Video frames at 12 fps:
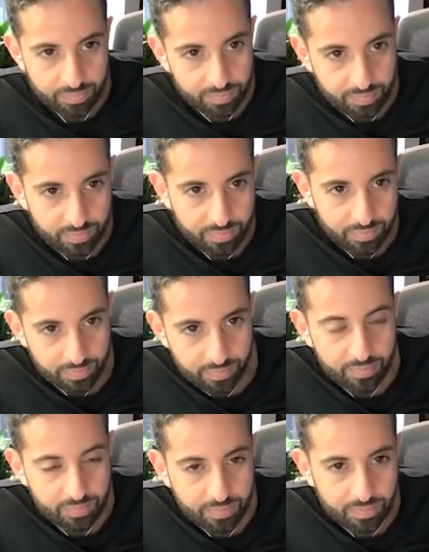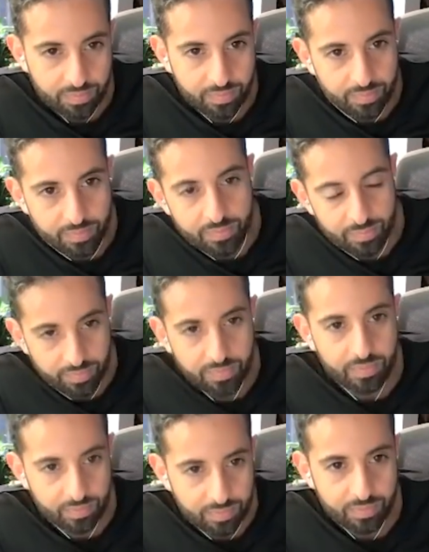
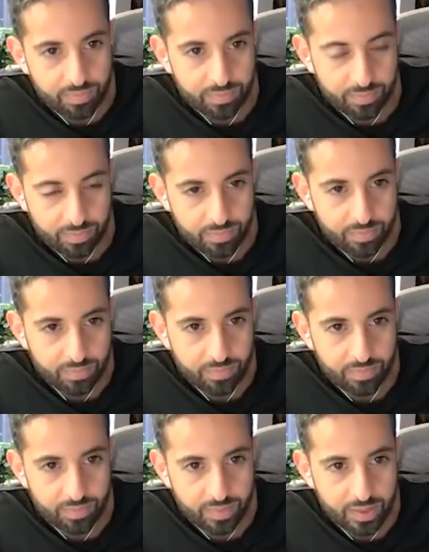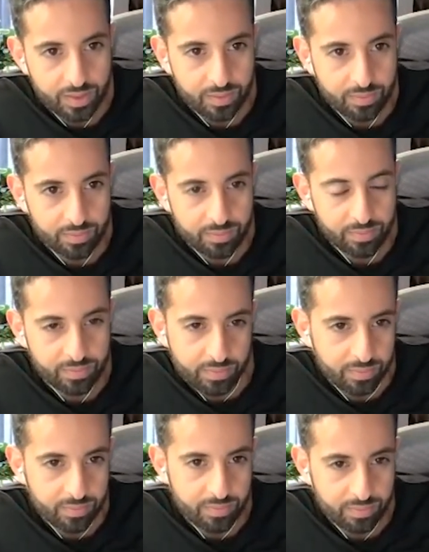
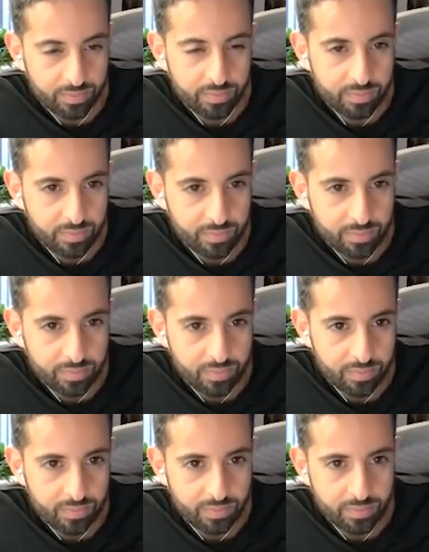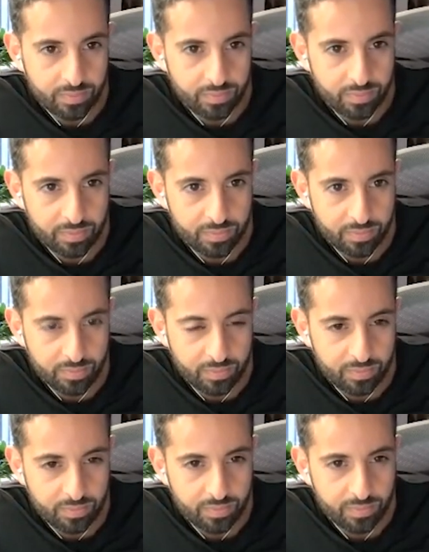
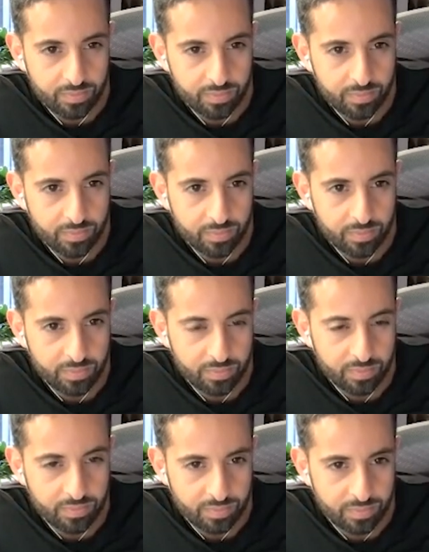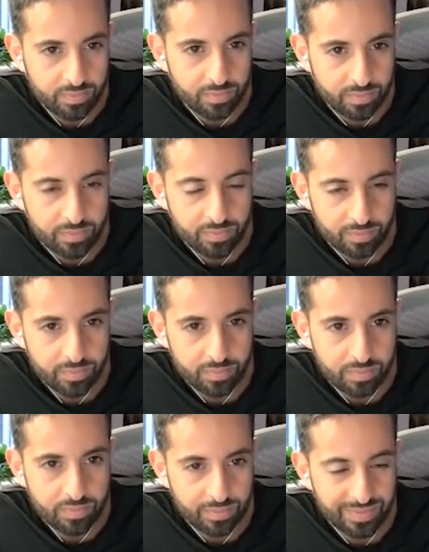The person shown says nothing.